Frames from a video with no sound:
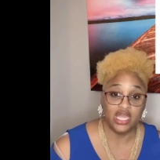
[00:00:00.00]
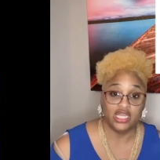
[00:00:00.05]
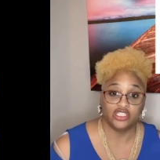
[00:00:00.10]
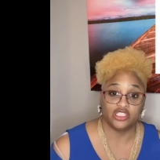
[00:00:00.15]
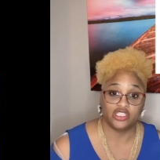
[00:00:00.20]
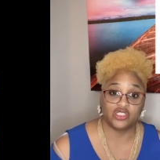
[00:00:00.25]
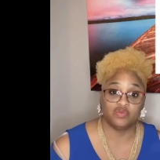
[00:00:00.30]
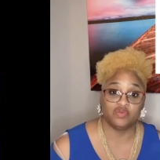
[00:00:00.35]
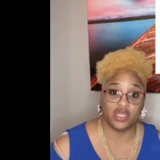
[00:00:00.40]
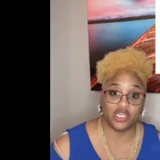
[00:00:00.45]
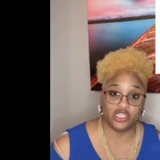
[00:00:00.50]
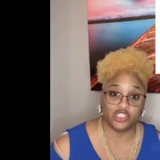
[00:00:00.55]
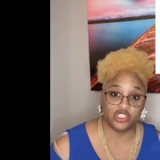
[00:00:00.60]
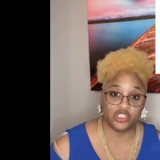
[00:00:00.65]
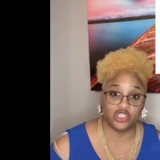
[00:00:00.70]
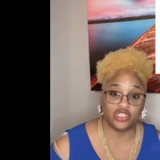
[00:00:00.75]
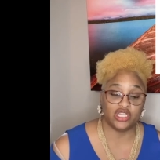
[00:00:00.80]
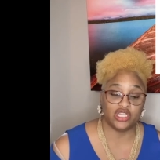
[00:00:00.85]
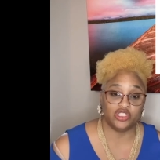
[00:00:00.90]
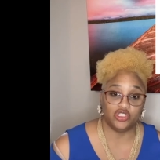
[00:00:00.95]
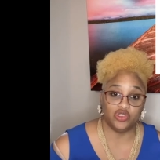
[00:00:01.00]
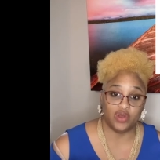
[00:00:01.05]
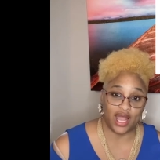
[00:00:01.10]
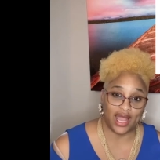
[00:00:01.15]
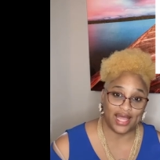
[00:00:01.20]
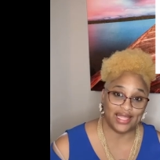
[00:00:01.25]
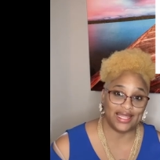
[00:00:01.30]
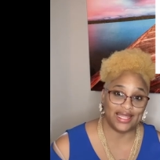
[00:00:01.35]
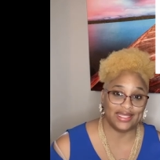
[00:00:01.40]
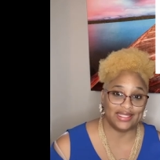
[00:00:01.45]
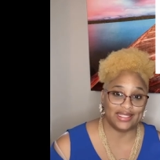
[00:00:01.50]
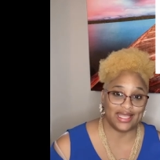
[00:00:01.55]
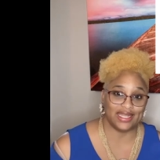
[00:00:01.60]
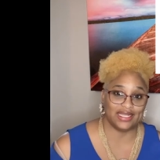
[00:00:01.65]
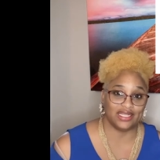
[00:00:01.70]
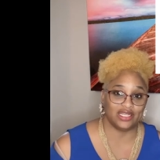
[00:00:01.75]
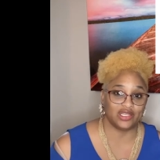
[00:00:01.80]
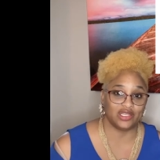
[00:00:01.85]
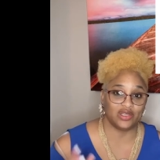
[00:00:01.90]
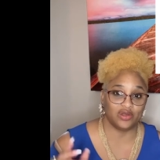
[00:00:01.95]
Just make sure that you highlight that
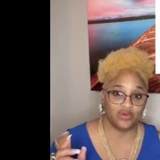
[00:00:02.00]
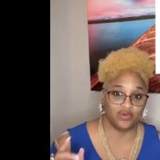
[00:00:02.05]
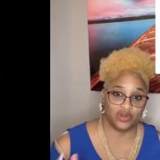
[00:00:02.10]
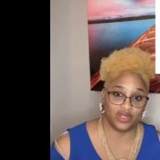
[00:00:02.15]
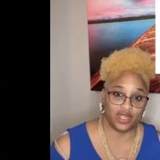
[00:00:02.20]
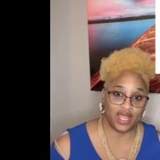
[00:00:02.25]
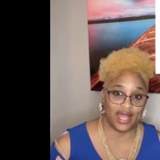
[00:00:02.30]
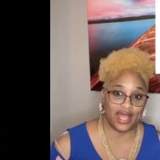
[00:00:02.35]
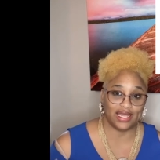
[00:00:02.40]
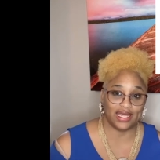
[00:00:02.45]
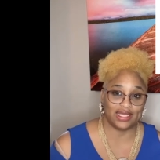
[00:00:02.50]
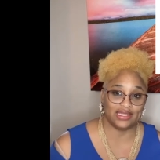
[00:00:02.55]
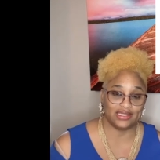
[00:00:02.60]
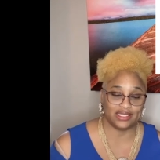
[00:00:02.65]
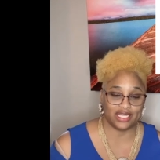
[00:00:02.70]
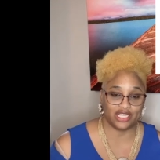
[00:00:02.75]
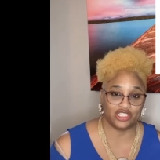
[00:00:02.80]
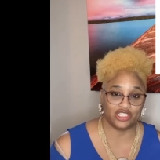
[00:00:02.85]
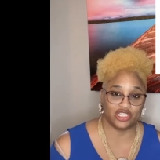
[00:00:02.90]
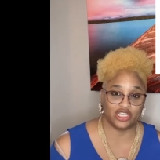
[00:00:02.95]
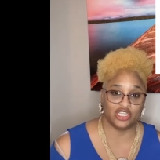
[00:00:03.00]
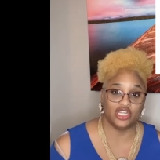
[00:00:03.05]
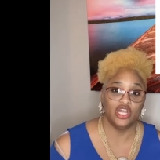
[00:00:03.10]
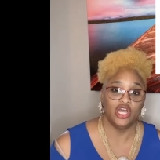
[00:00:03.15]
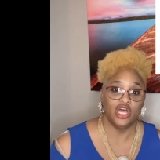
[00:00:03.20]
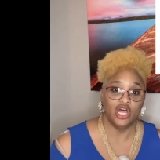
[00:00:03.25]
in the career highlight section